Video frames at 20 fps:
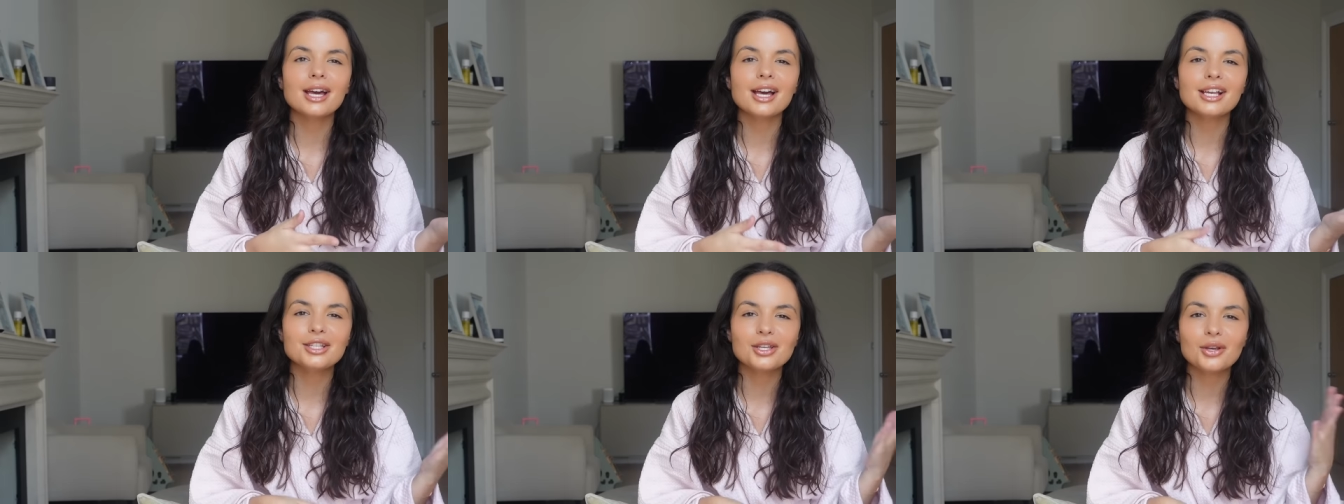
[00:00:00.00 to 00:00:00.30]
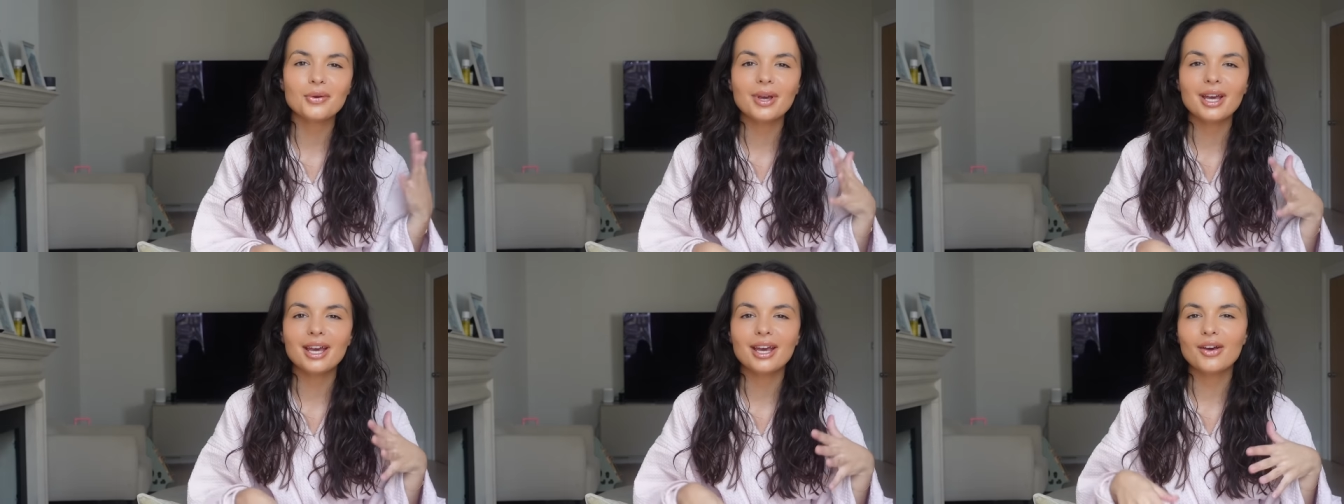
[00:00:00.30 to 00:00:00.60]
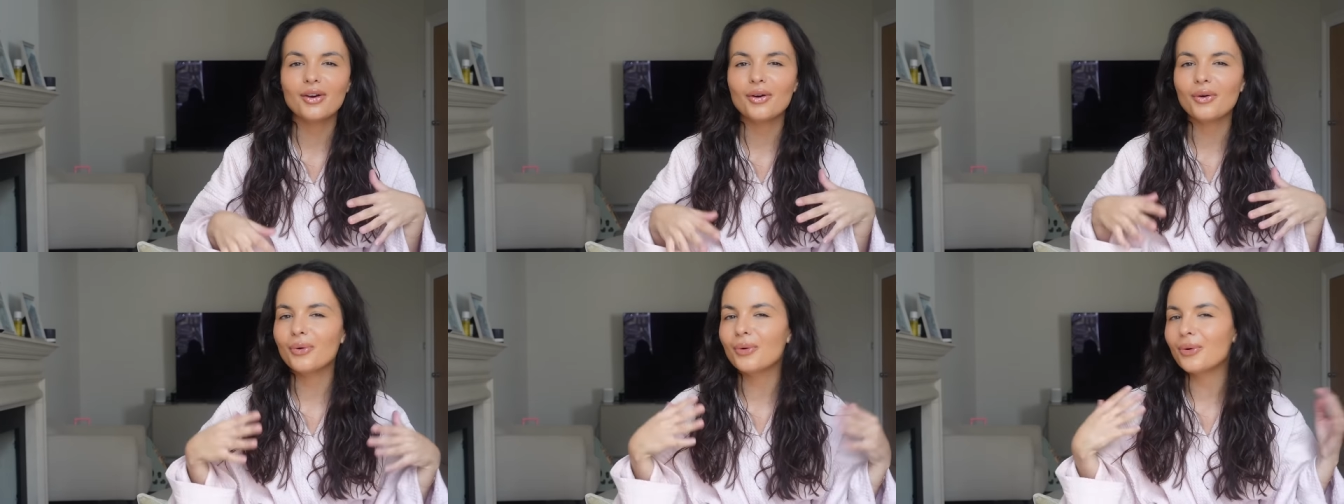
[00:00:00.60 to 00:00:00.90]
I do
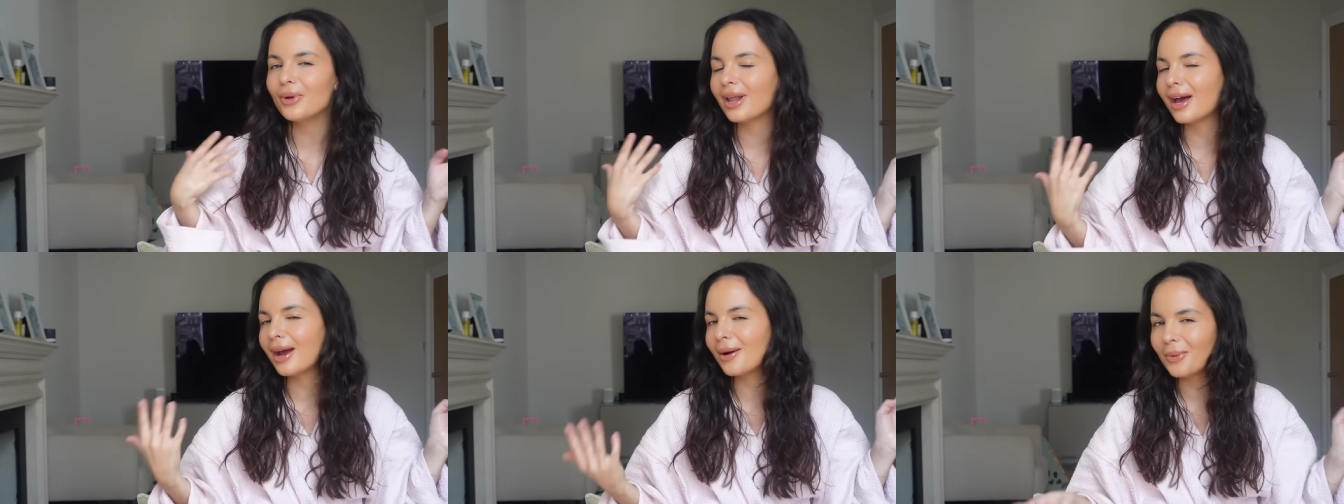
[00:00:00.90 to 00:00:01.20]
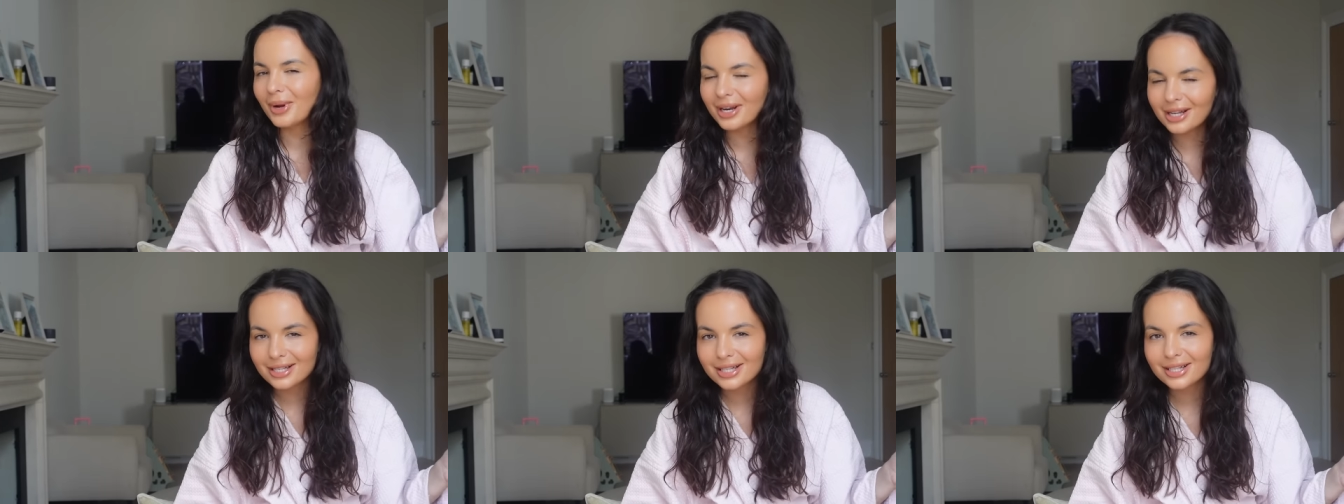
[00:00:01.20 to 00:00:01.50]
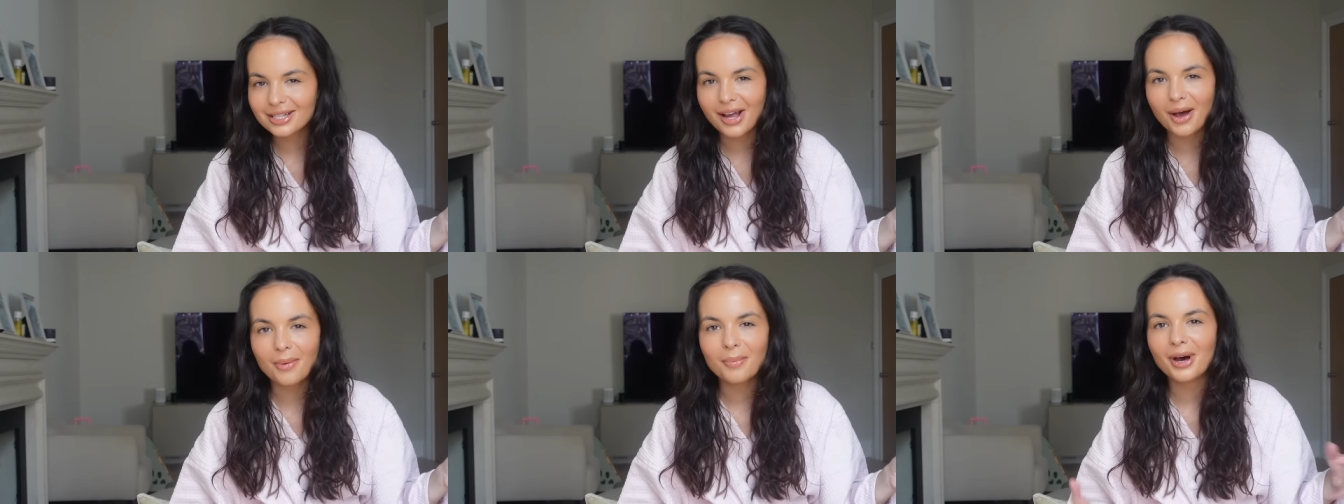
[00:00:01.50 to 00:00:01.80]
it, or like when it's
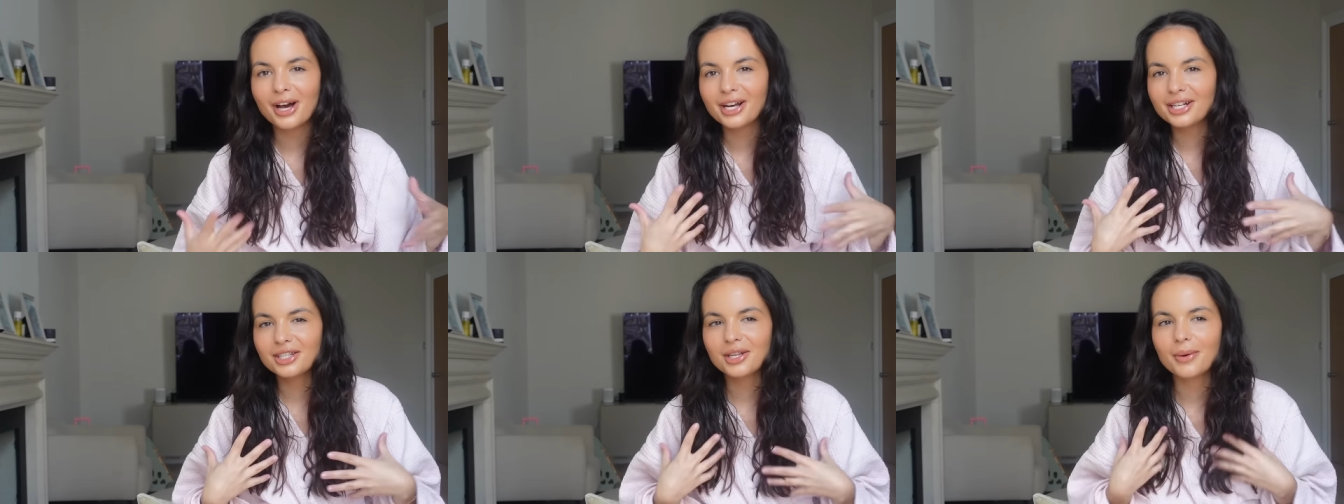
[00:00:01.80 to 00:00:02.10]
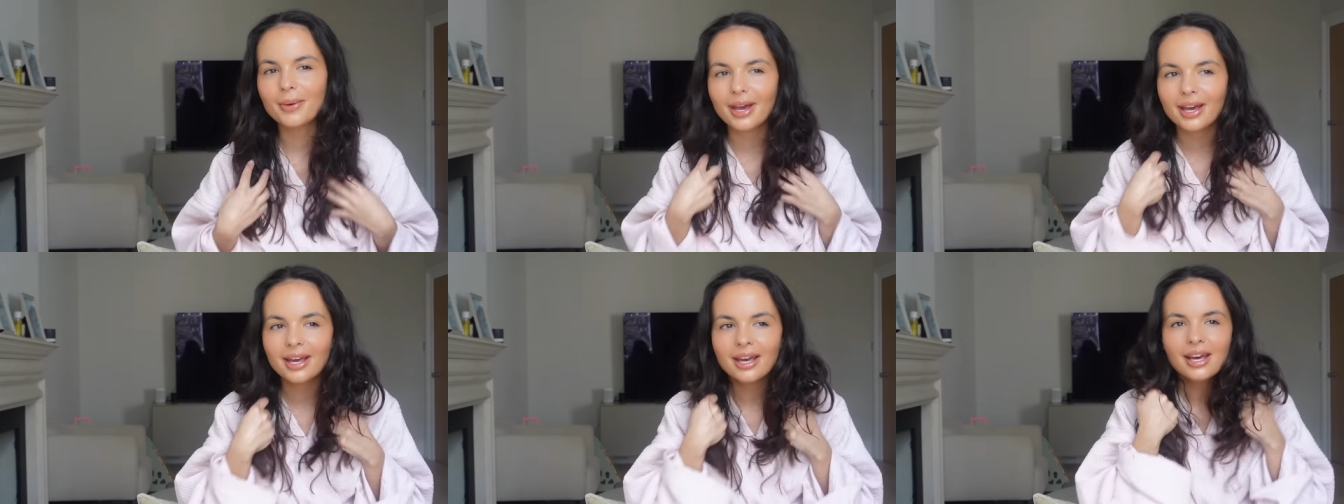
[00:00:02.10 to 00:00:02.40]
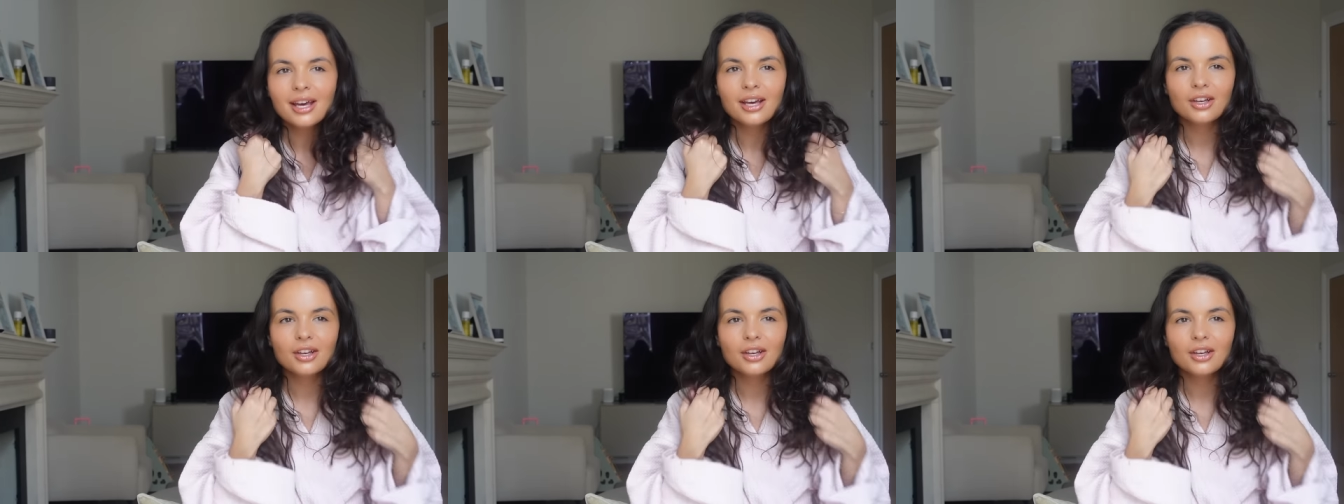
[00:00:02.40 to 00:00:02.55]
summer, I do it.